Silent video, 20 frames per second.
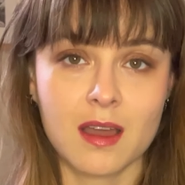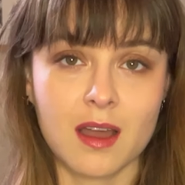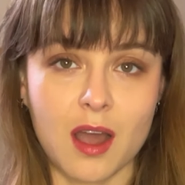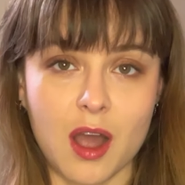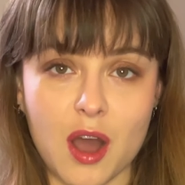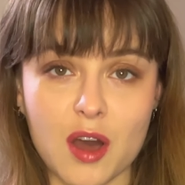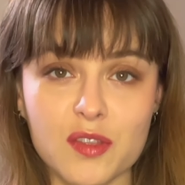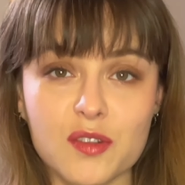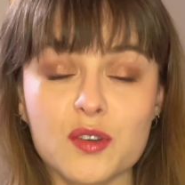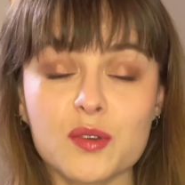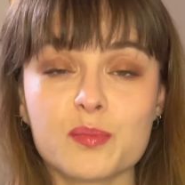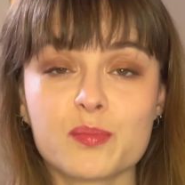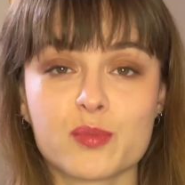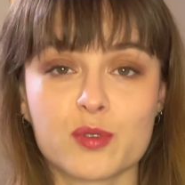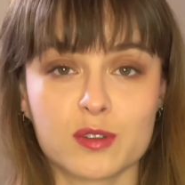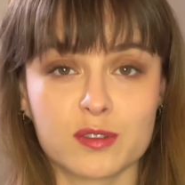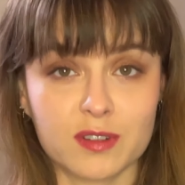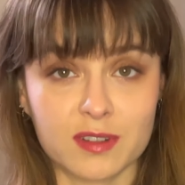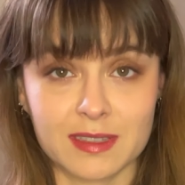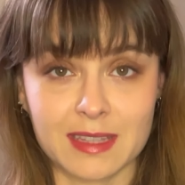Other
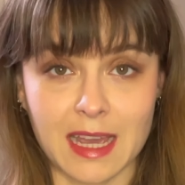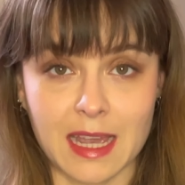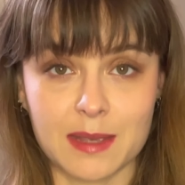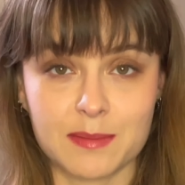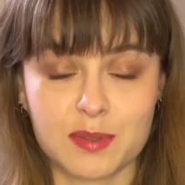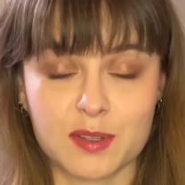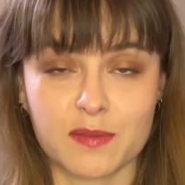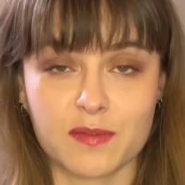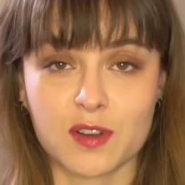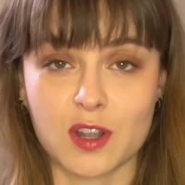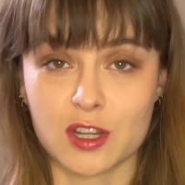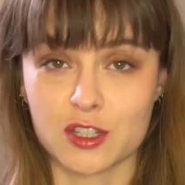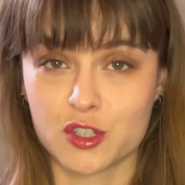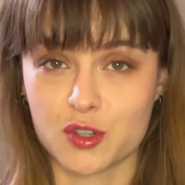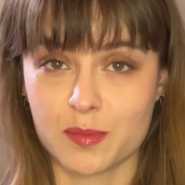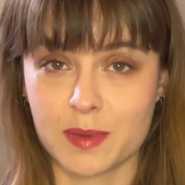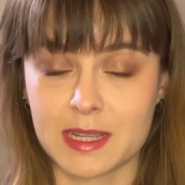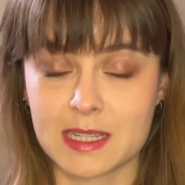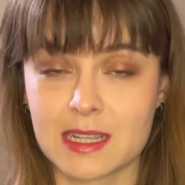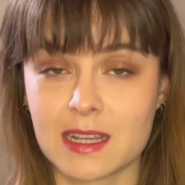prototypes of
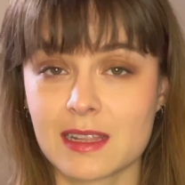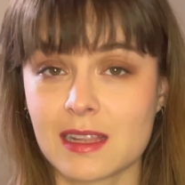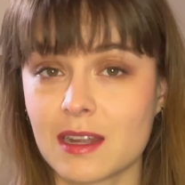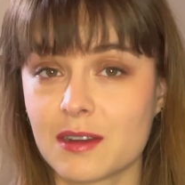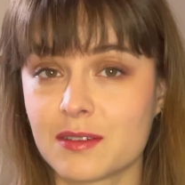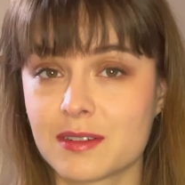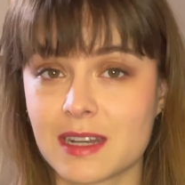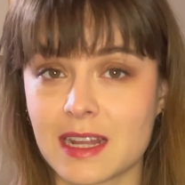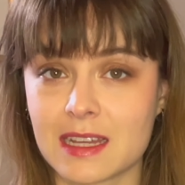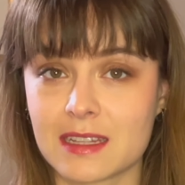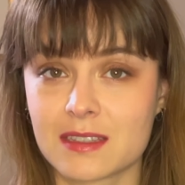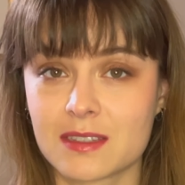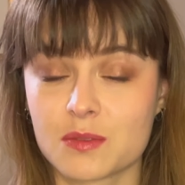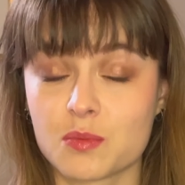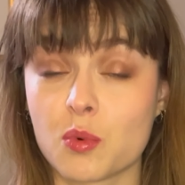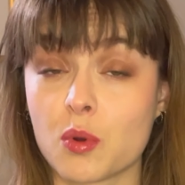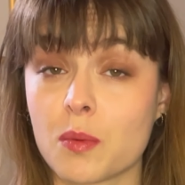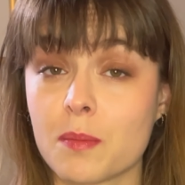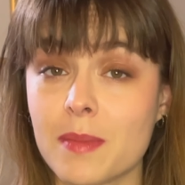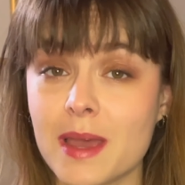contrabass clarinets
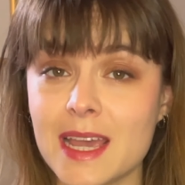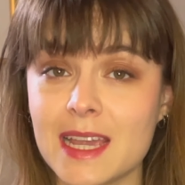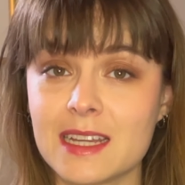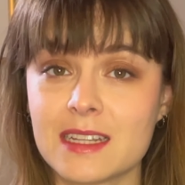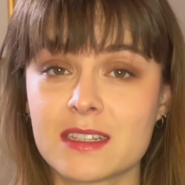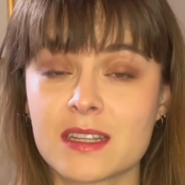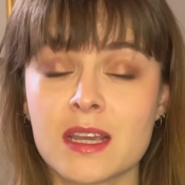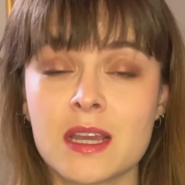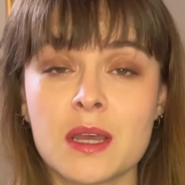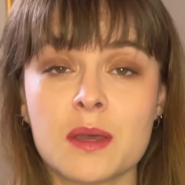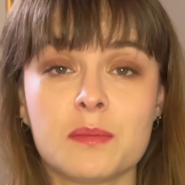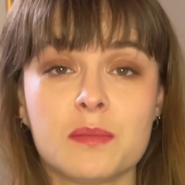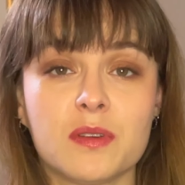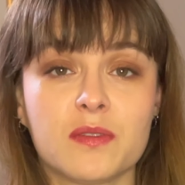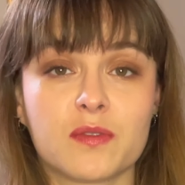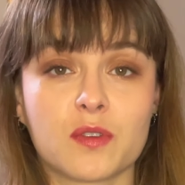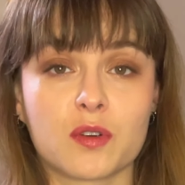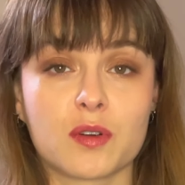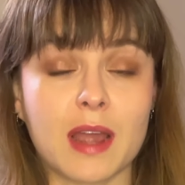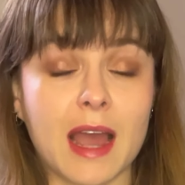were made
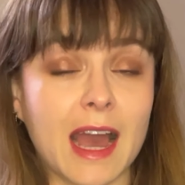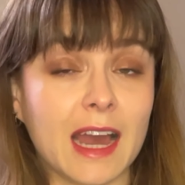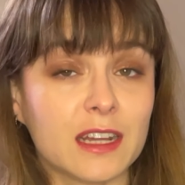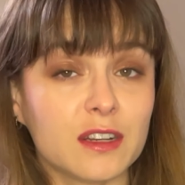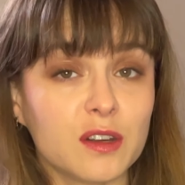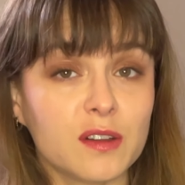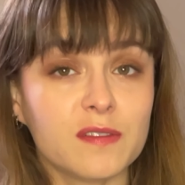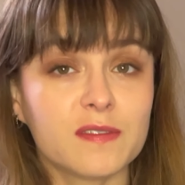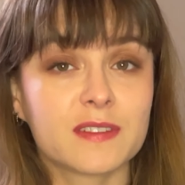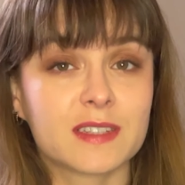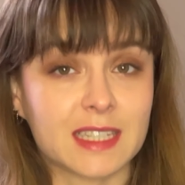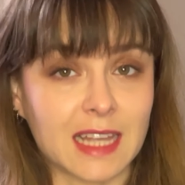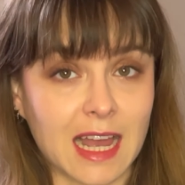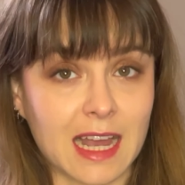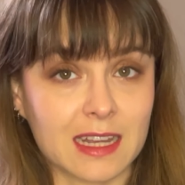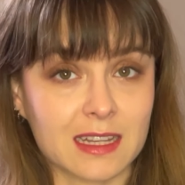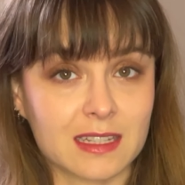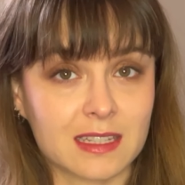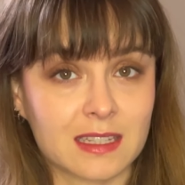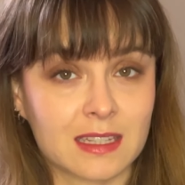before Adolf
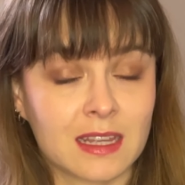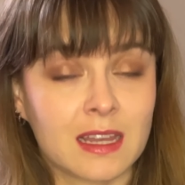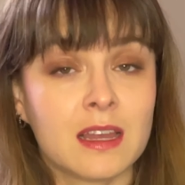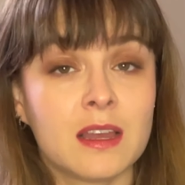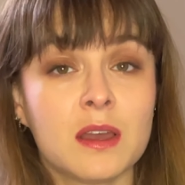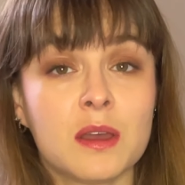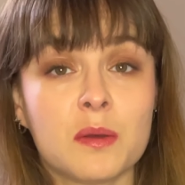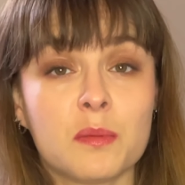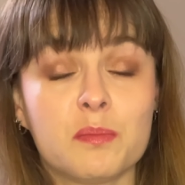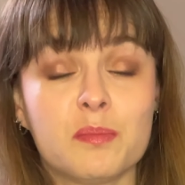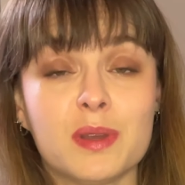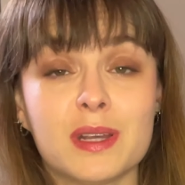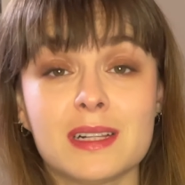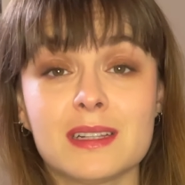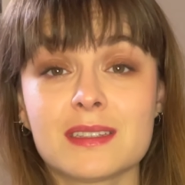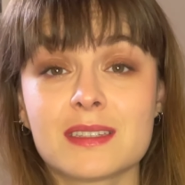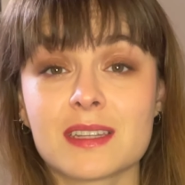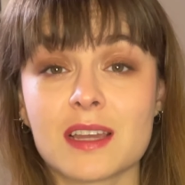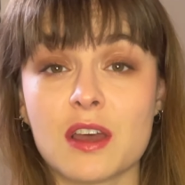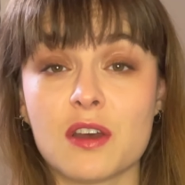Sax
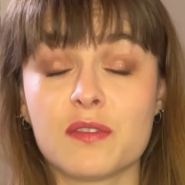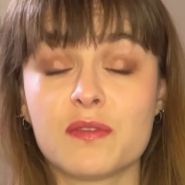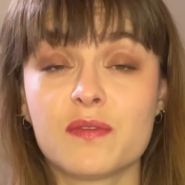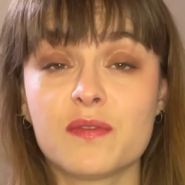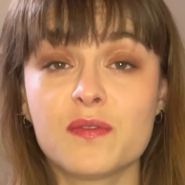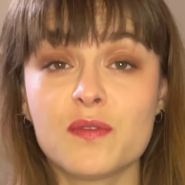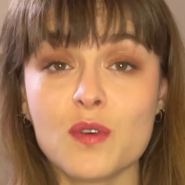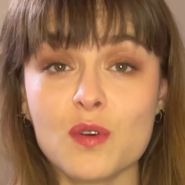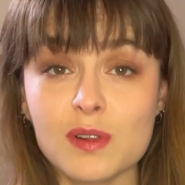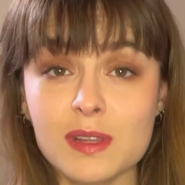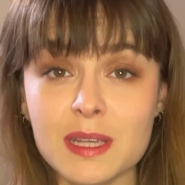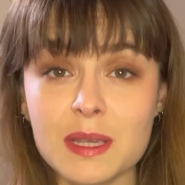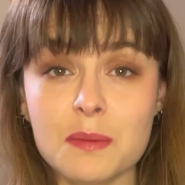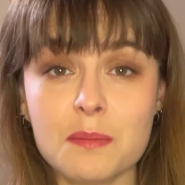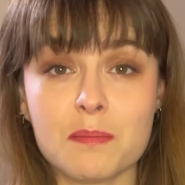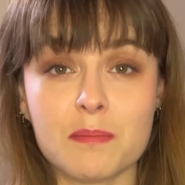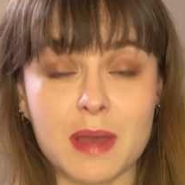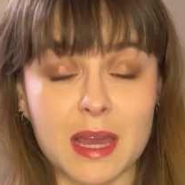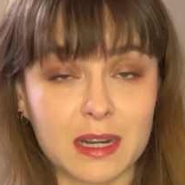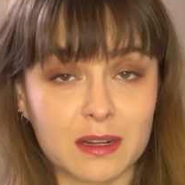built a fully
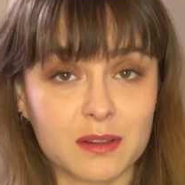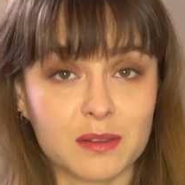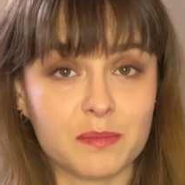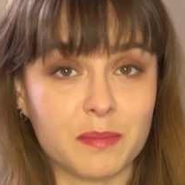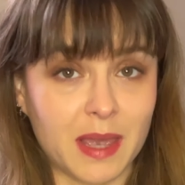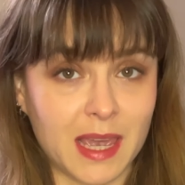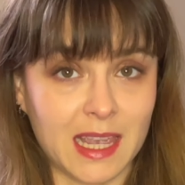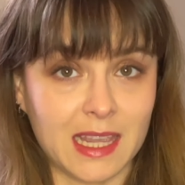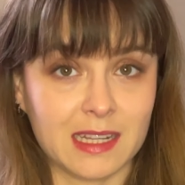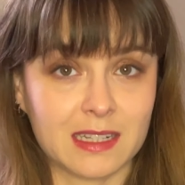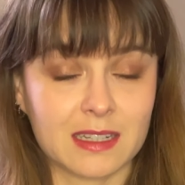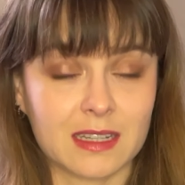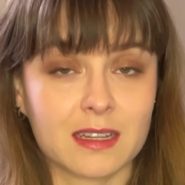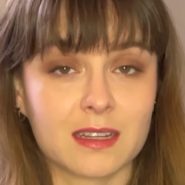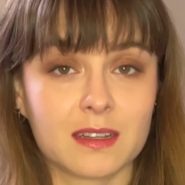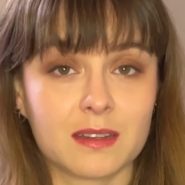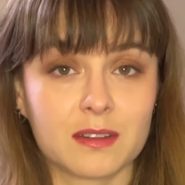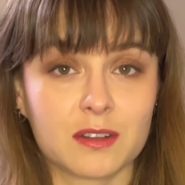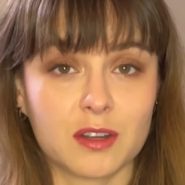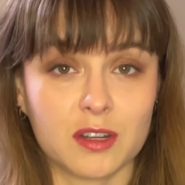metal-made
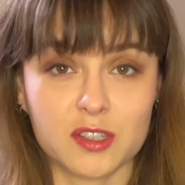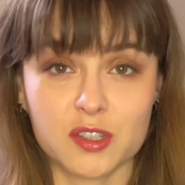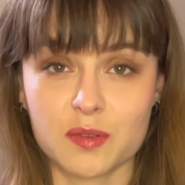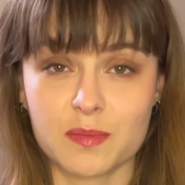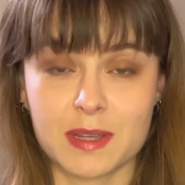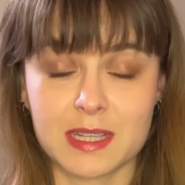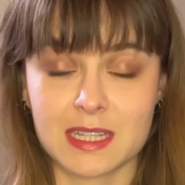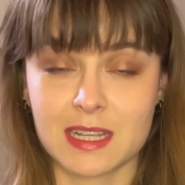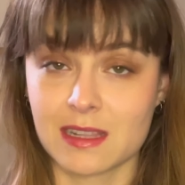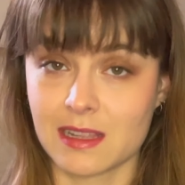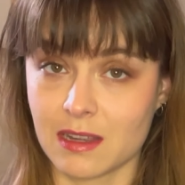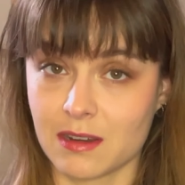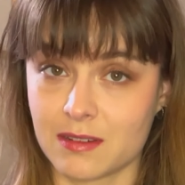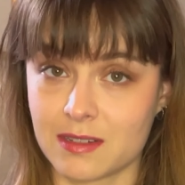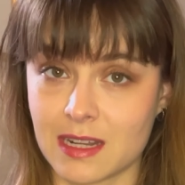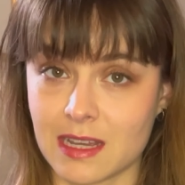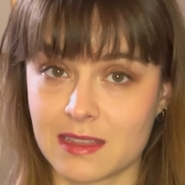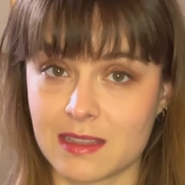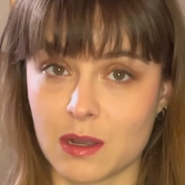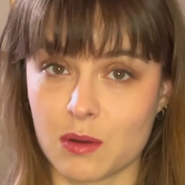contrabass
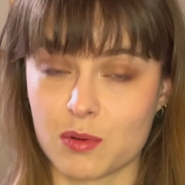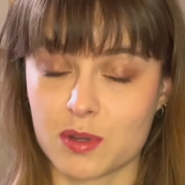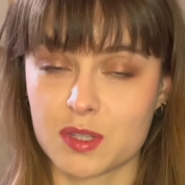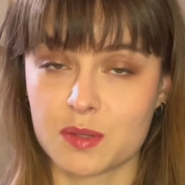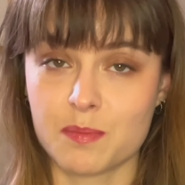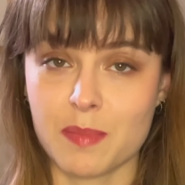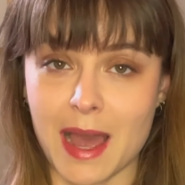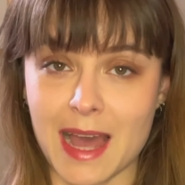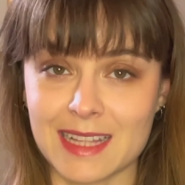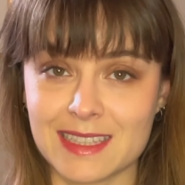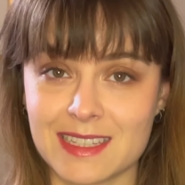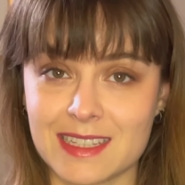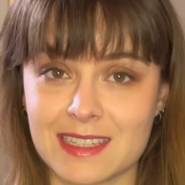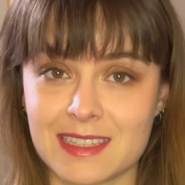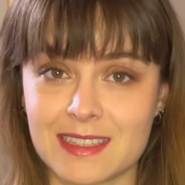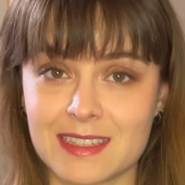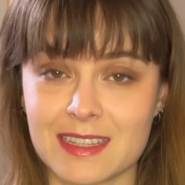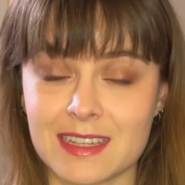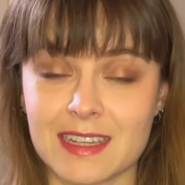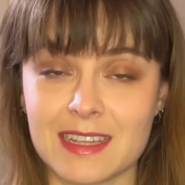clarinet that was
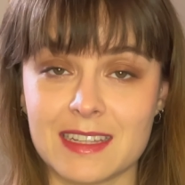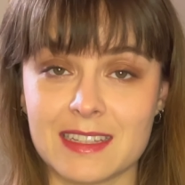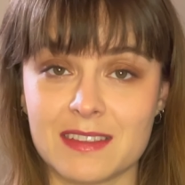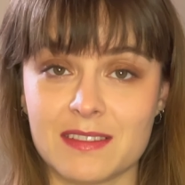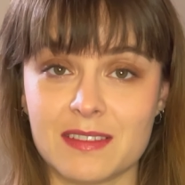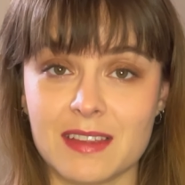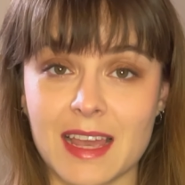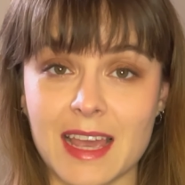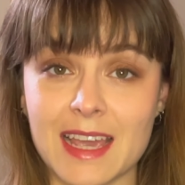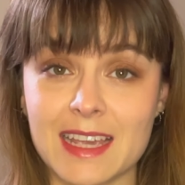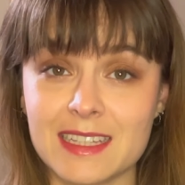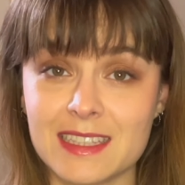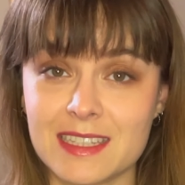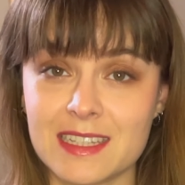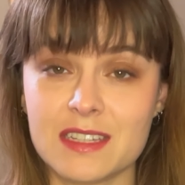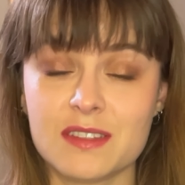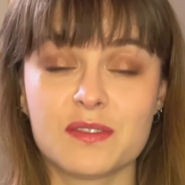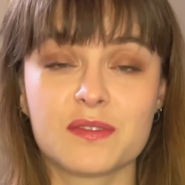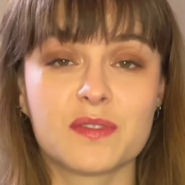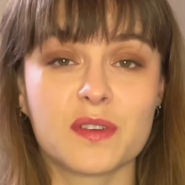patented in
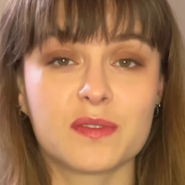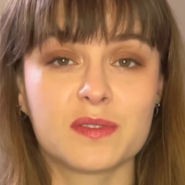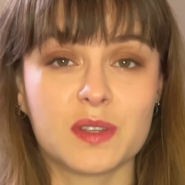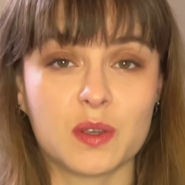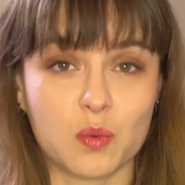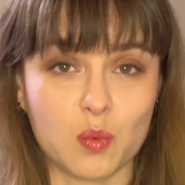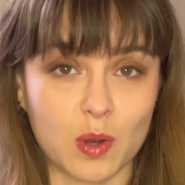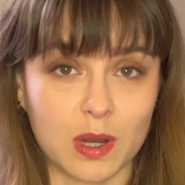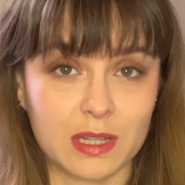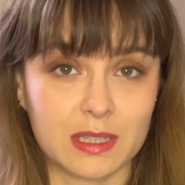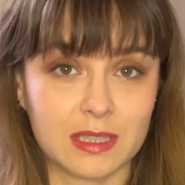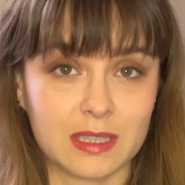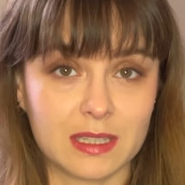eighteen fifty-one.